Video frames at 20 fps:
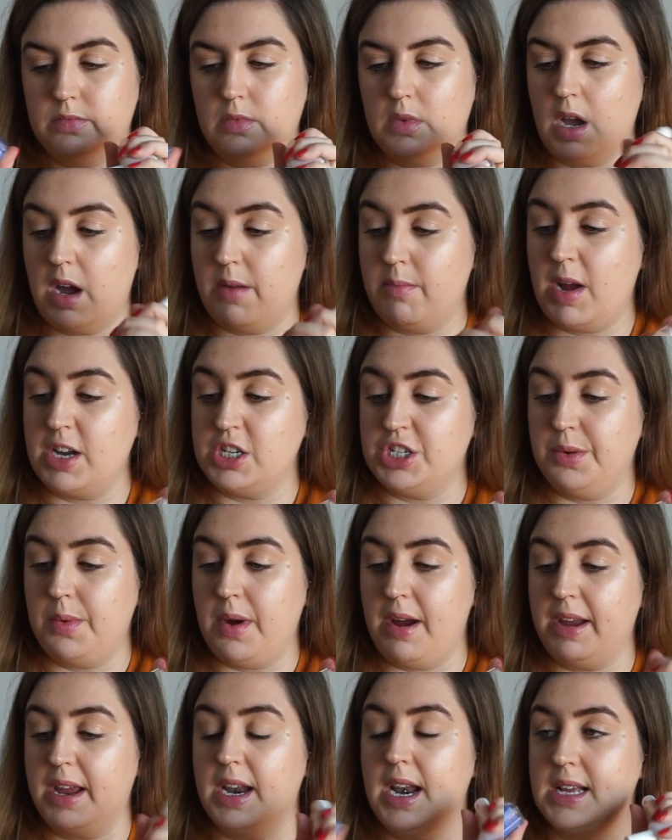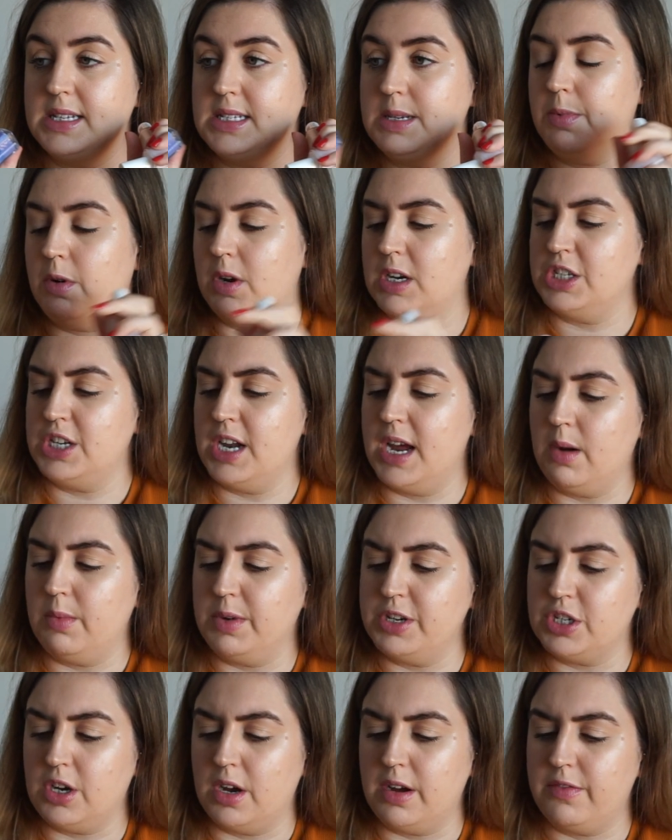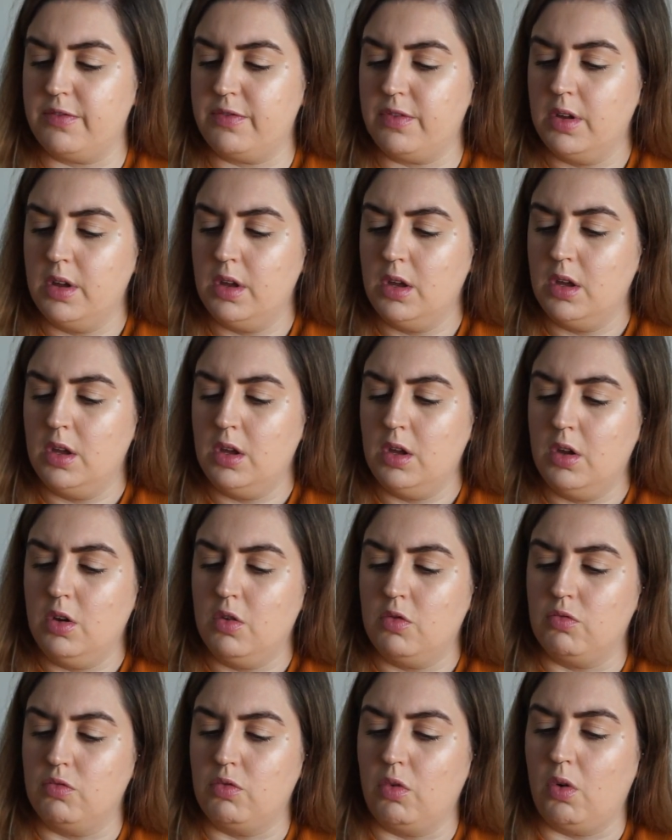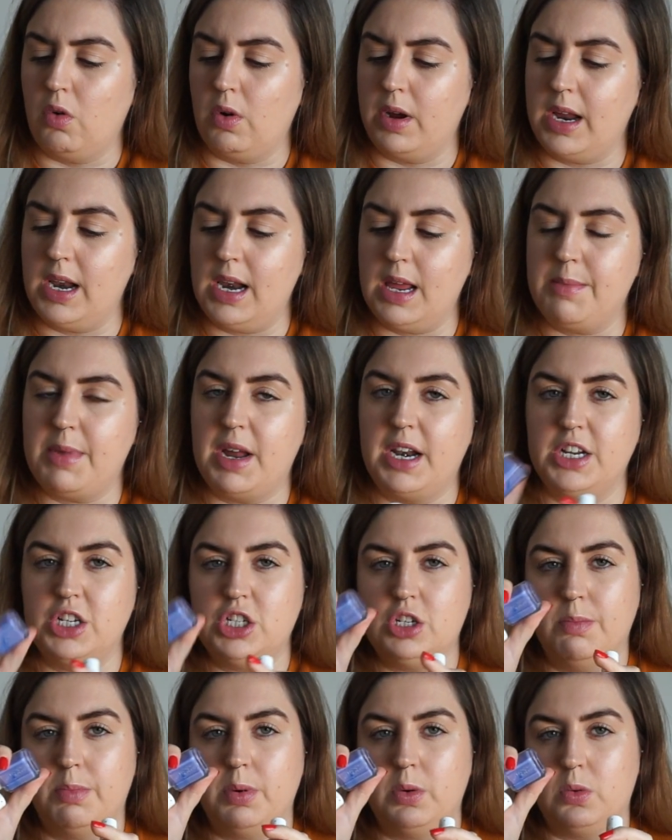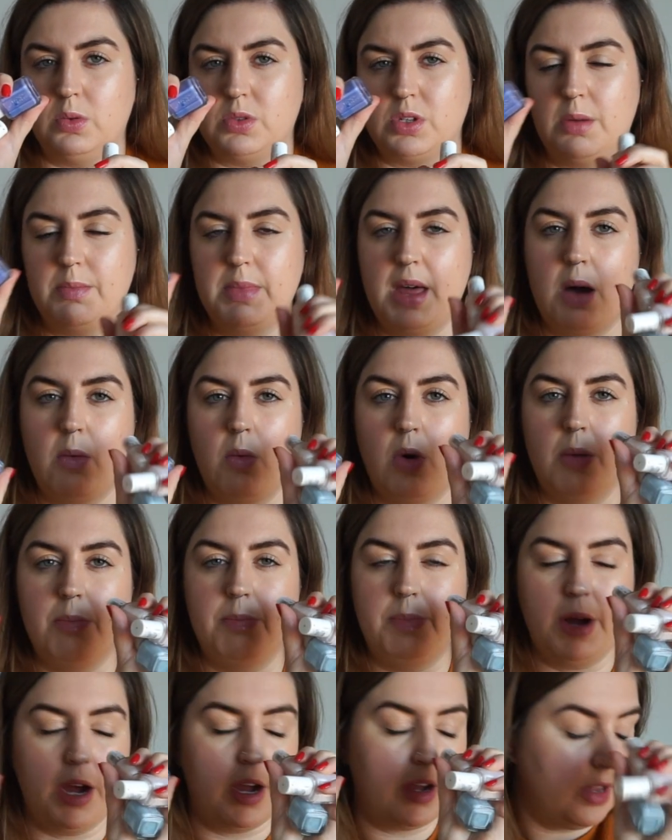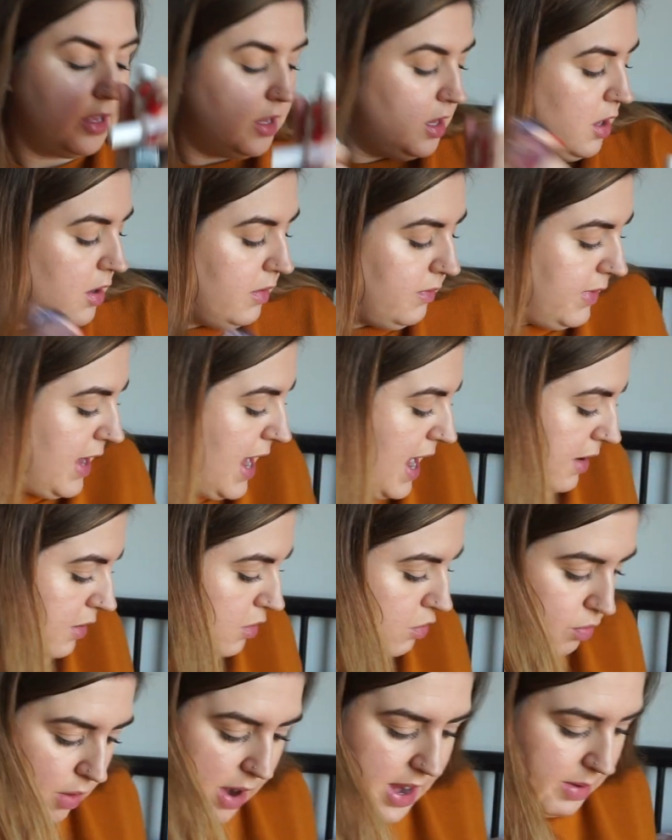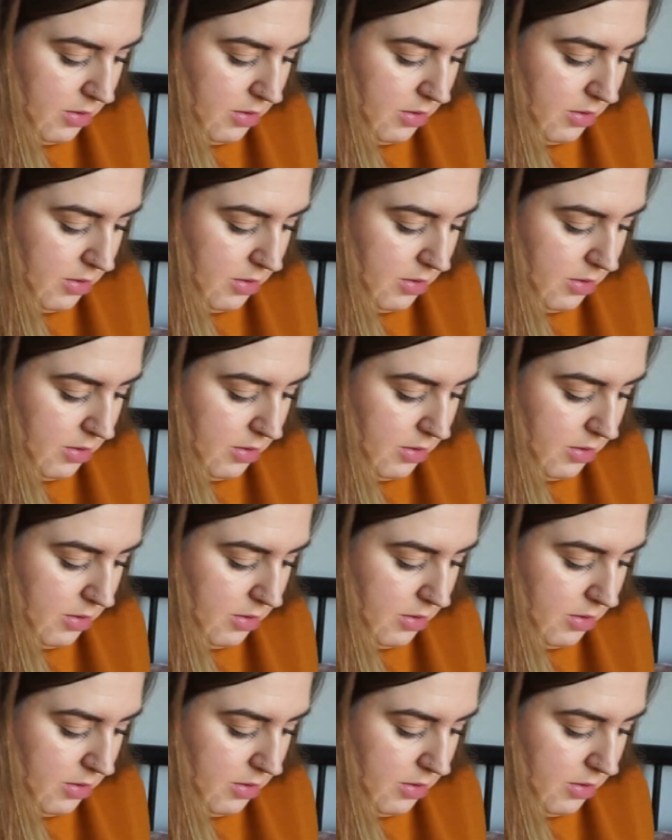I'm actually wearing an Essie polish now, which I've royally managed to balls up that one, but yeah, great